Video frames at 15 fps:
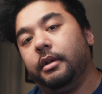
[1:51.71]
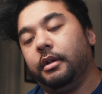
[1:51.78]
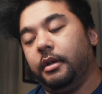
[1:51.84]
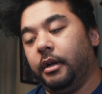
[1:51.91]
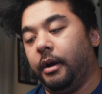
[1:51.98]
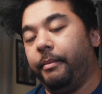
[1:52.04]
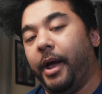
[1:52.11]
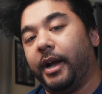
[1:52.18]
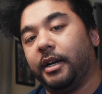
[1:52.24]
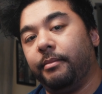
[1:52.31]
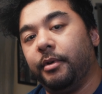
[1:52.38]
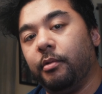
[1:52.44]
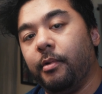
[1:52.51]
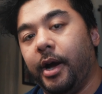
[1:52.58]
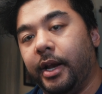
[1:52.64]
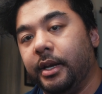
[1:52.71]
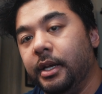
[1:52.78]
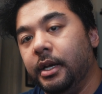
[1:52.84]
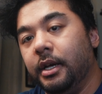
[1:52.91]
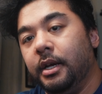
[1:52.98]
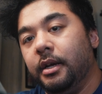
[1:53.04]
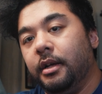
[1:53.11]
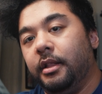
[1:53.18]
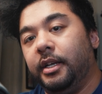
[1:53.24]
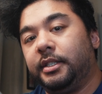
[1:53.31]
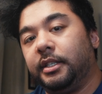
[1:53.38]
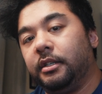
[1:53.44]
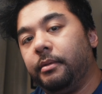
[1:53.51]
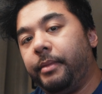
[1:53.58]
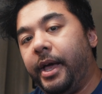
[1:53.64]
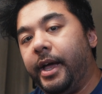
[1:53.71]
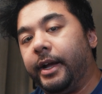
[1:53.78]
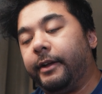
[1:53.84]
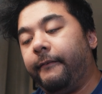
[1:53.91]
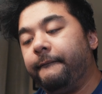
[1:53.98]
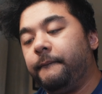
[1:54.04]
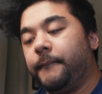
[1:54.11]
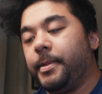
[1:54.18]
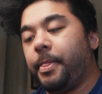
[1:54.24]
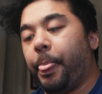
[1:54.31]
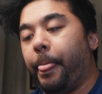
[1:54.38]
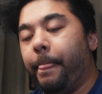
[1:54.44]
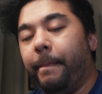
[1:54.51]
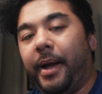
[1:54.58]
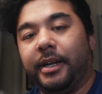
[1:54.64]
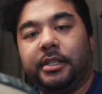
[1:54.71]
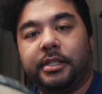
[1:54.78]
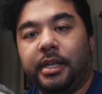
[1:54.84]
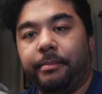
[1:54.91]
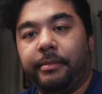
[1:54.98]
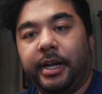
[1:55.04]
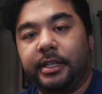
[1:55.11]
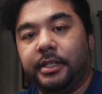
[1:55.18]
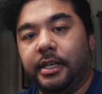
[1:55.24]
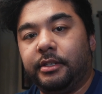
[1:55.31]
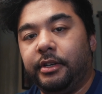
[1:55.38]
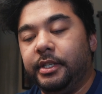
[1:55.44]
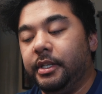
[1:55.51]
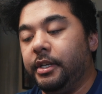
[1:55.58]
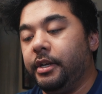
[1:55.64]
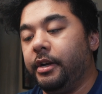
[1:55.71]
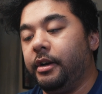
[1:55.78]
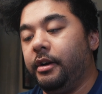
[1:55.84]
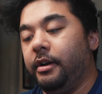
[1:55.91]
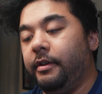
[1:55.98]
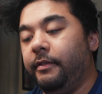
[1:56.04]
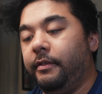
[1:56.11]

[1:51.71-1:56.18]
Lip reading: Alright, bag number one. This little bag, I just keep my accessories in here.